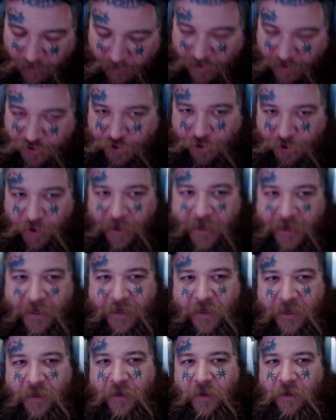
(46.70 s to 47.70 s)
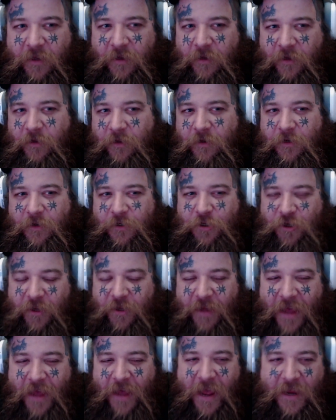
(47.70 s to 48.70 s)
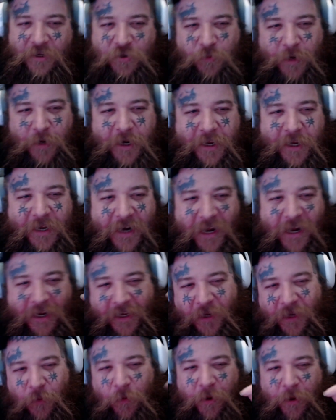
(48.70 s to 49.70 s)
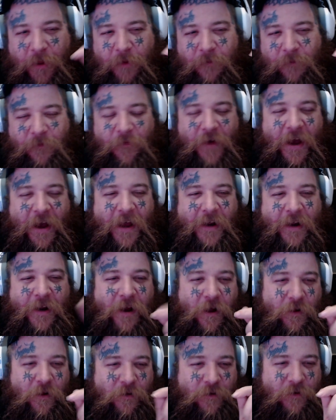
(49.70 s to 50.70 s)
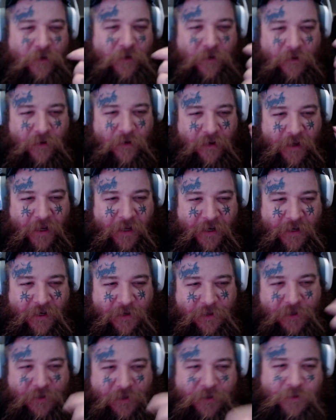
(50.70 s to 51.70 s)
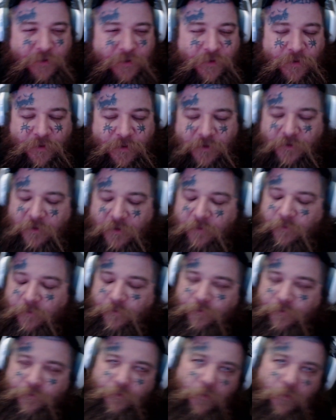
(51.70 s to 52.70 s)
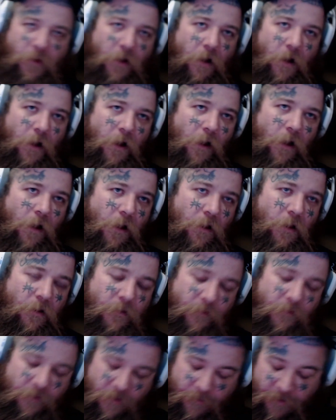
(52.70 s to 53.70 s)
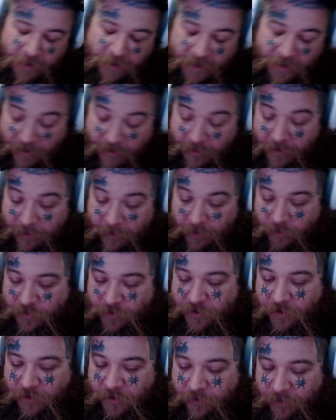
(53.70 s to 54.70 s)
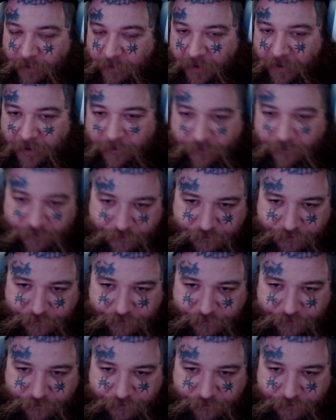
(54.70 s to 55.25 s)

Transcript: she'll hey, sweetie, can I get one of them $5 indicas? And I'm like, yeah, baby, what's up? Give me that.